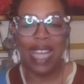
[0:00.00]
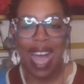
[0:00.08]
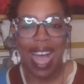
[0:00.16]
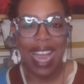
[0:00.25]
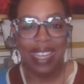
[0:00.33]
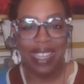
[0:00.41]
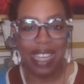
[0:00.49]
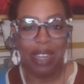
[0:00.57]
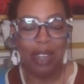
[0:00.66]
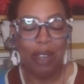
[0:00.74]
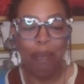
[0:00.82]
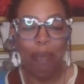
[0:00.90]

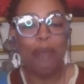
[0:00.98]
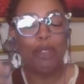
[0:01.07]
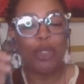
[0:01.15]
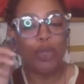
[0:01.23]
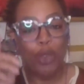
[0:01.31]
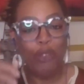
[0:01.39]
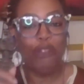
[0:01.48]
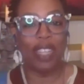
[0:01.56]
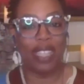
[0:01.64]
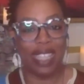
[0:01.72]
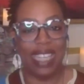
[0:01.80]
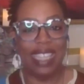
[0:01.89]
kindly, but
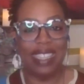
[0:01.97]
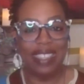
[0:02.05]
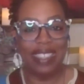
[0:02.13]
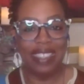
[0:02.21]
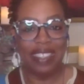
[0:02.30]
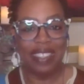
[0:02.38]
truthfully.